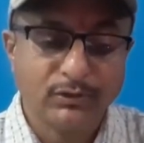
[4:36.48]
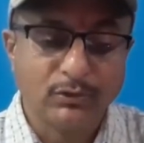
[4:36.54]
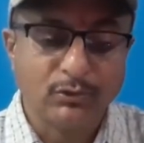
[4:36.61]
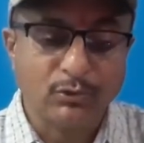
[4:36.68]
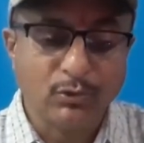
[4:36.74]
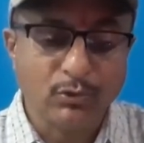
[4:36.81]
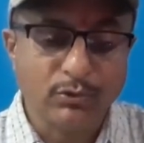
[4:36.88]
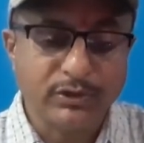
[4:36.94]

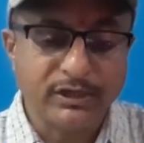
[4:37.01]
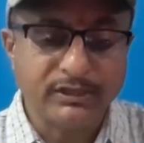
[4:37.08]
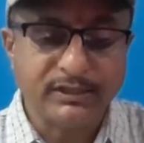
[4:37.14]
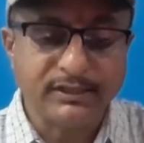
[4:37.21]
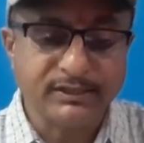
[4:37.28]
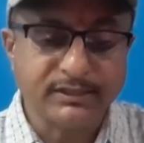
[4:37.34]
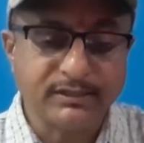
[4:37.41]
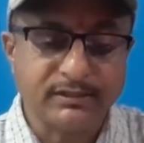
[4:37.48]
No, it
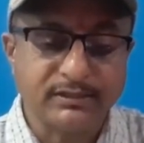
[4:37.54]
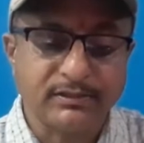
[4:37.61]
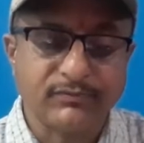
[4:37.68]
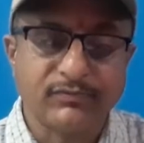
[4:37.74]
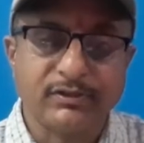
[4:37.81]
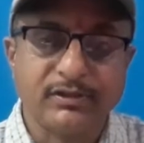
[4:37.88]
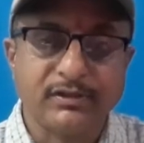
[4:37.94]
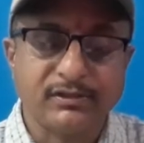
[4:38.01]
isn't,
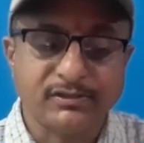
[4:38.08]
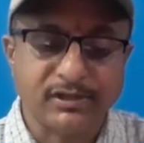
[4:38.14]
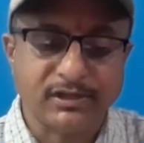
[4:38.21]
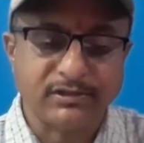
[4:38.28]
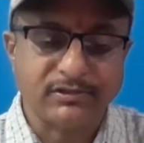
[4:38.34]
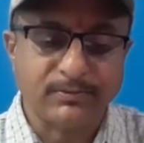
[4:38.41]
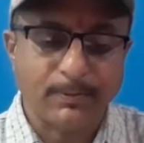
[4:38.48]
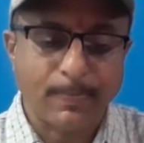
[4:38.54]
he said.